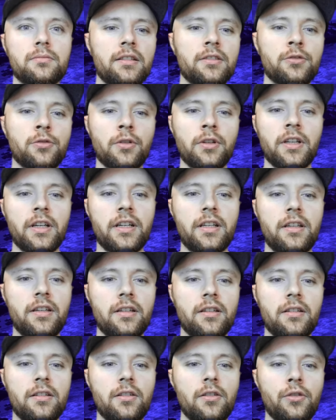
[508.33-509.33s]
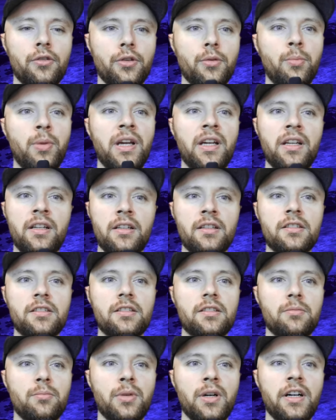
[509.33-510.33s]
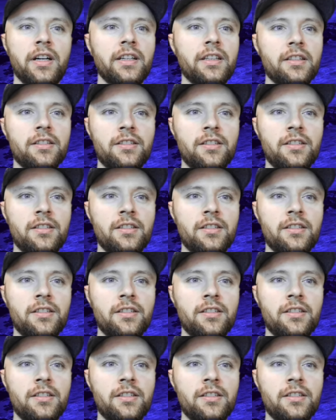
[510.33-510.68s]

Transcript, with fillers: sort of like all the paintings behind